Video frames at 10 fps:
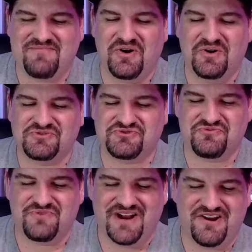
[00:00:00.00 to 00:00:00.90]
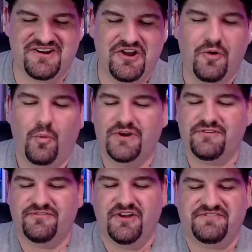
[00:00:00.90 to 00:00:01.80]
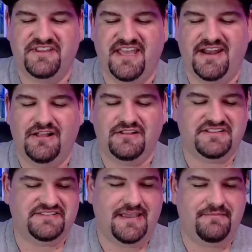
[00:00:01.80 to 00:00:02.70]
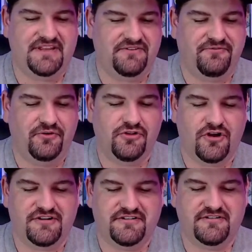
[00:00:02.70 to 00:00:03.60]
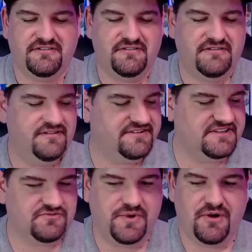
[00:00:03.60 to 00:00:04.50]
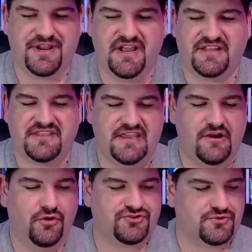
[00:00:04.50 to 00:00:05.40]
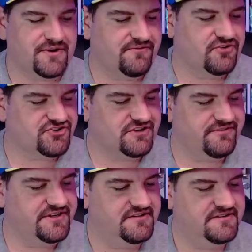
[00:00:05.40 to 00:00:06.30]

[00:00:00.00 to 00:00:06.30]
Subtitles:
Ultra Rare. Would have loved to get Alakazam in a full art, since we already got the Ultra Rare version of it.